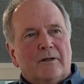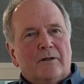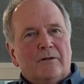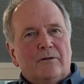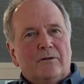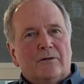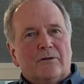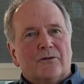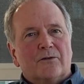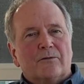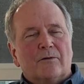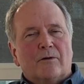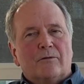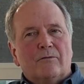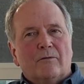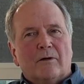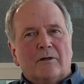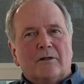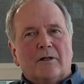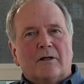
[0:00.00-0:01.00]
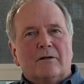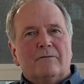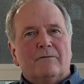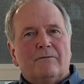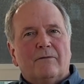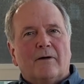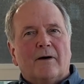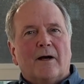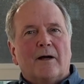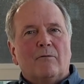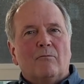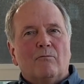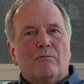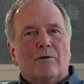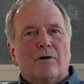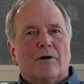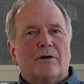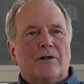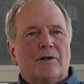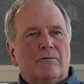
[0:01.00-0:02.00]
you can start to identify
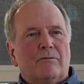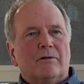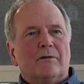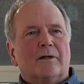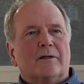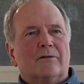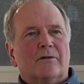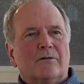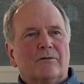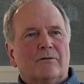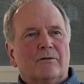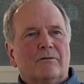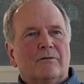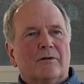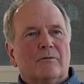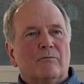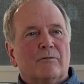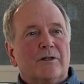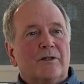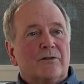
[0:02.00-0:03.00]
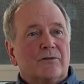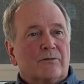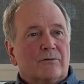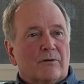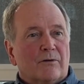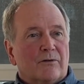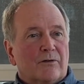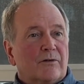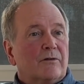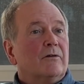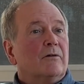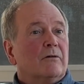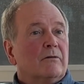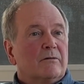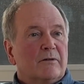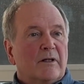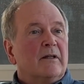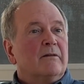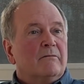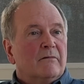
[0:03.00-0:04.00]
where you would like to do the research,
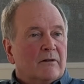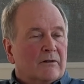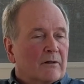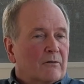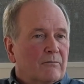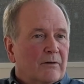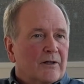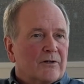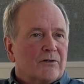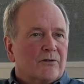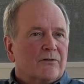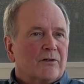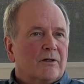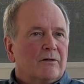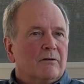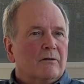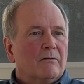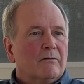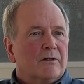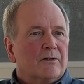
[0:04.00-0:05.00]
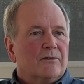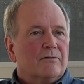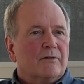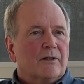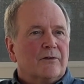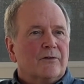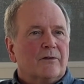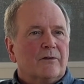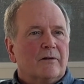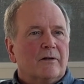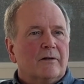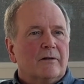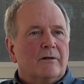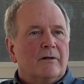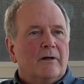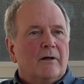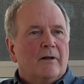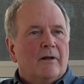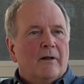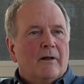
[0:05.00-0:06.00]
in the questions that you're interested in.
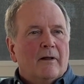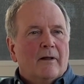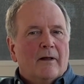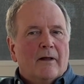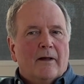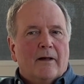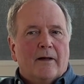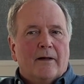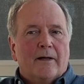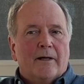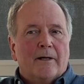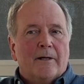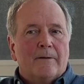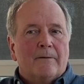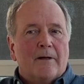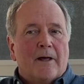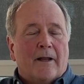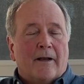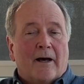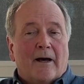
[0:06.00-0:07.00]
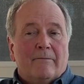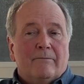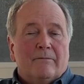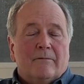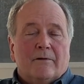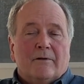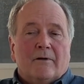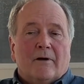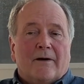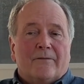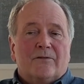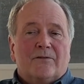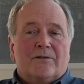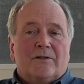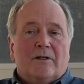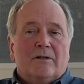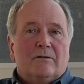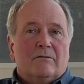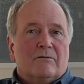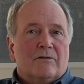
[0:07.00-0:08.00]
And I've
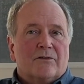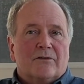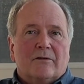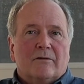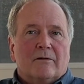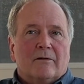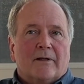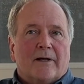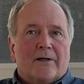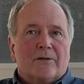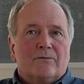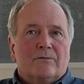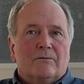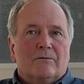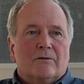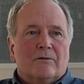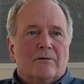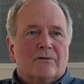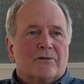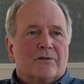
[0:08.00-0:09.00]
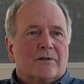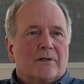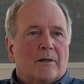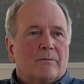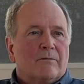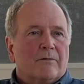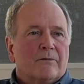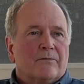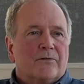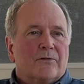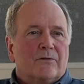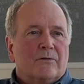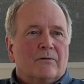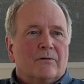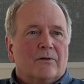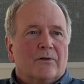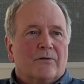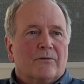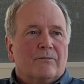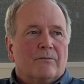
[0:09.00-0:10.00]
seen just in the last few years a number of
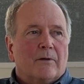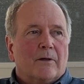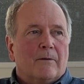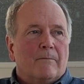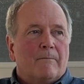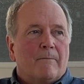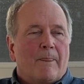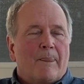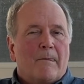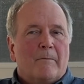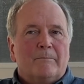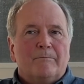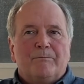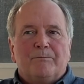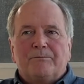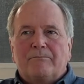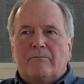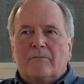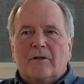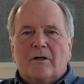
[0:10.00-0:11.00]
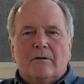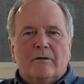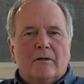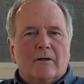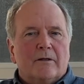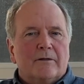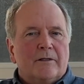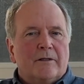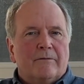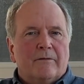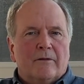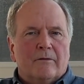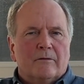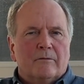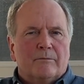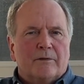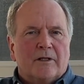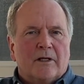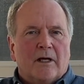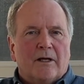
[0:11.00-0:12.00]
students from either the
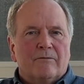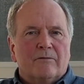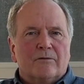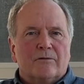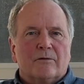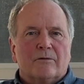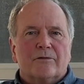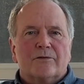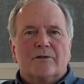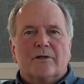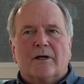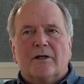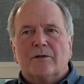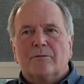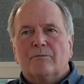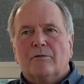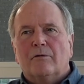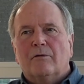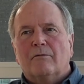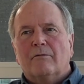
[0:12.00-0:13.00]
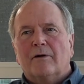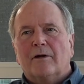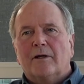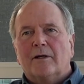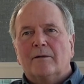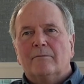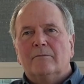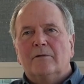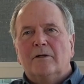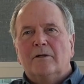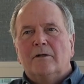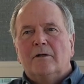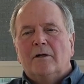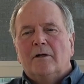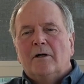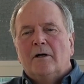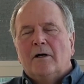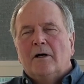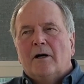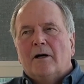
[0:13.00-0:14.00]
behavioral neuroscience program
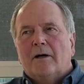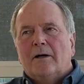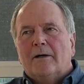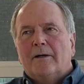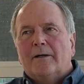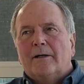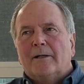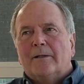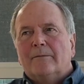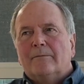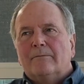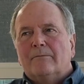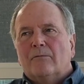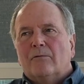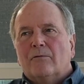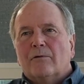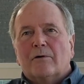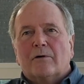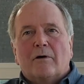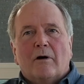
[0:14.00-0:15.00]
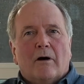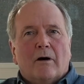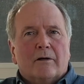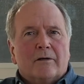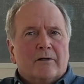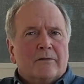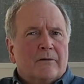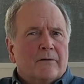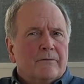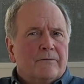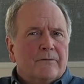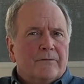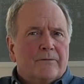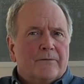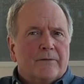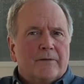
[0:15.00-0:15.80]
or cognitive